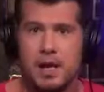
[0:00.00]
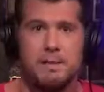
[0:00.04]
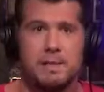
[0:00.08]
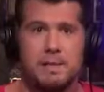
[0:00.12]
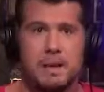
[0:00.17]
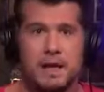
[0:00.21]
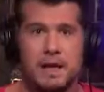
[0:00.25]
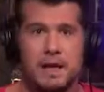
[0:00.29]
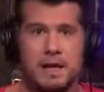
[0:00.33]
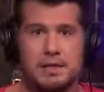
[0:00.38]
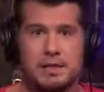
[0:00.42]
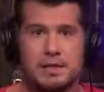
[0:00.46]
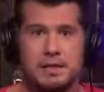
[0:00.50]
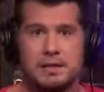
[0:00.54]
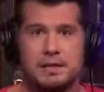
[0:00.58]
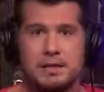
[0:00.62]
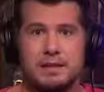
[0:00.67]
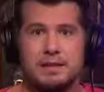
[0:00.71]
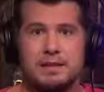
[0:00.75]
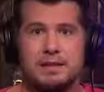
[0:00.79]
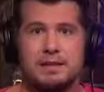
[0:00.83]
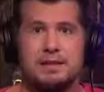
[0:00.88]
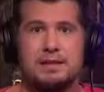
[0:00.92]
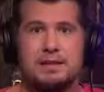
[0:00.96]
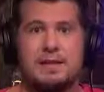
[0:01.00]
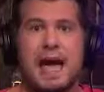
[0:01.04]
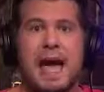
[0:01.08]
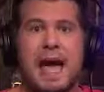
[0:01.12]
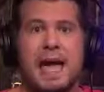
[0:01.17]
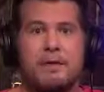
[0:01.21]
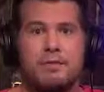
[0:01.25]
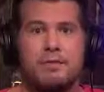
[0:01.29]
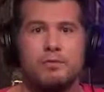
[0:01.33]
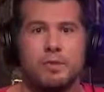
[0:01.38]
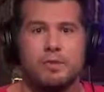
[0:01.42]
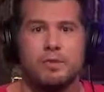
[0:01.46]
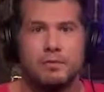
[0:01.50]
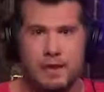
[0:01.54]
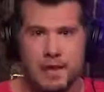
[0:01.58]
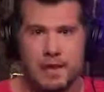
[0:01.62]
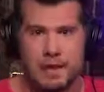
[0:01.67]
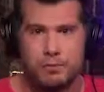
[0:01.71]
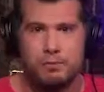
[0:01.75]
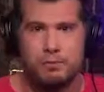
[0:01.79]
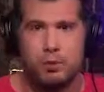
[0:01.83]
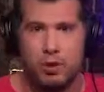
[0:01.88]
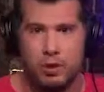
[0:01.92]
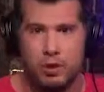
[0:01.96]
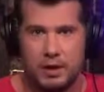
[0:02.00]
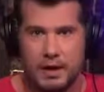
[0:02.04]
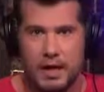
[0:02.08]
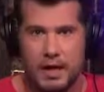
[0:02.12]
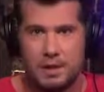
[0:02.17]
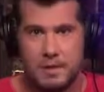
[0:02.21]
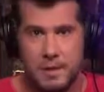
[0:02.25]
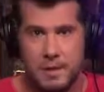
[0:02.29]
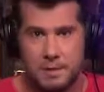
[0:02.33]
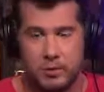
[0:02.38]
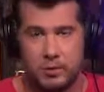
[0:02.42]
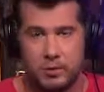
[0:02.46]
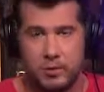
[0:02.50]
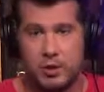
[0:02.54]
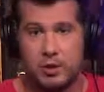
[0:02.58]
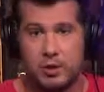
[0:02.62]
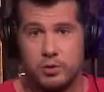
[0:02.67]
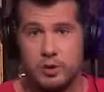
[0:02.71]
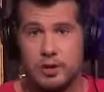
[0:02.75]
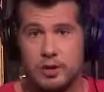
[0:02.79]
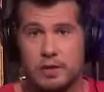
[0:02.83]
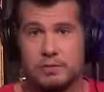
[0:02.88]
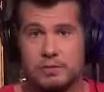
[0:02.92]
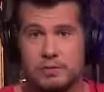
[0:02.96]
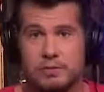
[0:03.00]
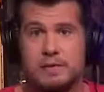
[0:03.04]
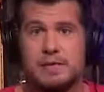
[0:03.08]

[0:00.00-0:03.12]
because that reflects poorly on people who are doing